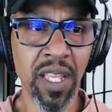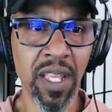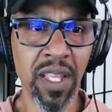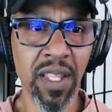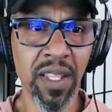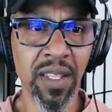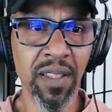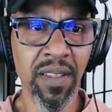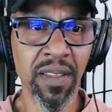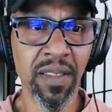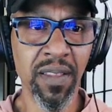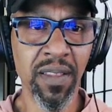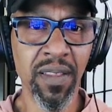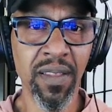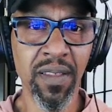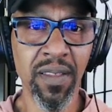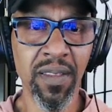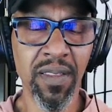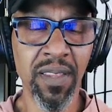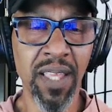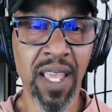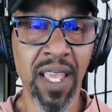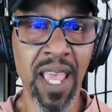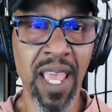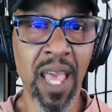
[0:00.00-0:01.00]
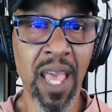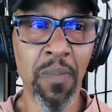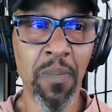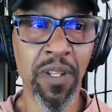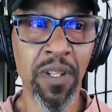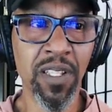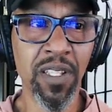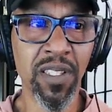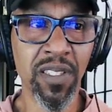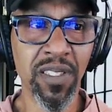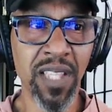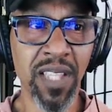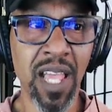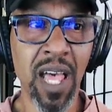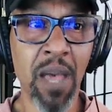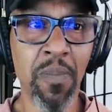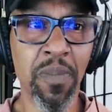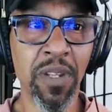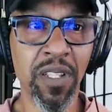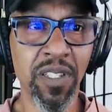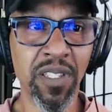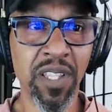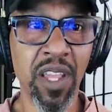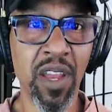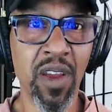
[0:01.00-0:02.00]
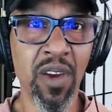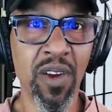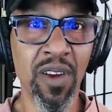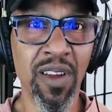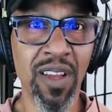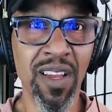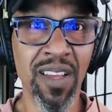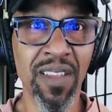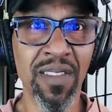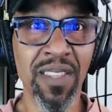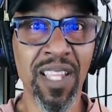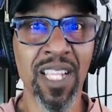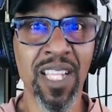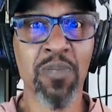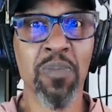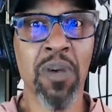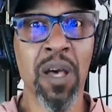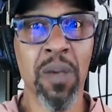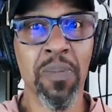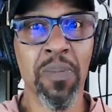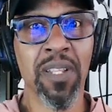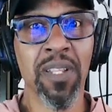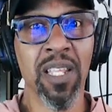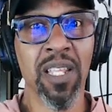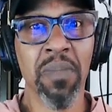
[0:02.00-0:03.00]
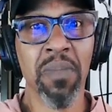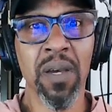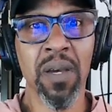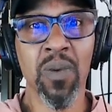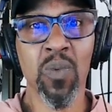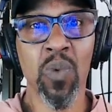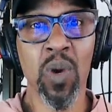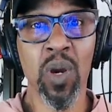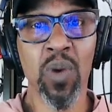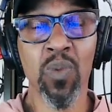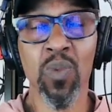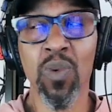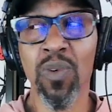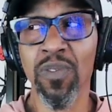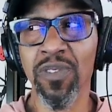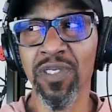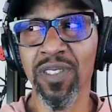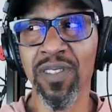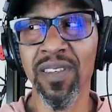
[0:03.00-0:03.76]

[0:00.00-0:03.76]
and they happen to stop in this area that's populated by werewolves.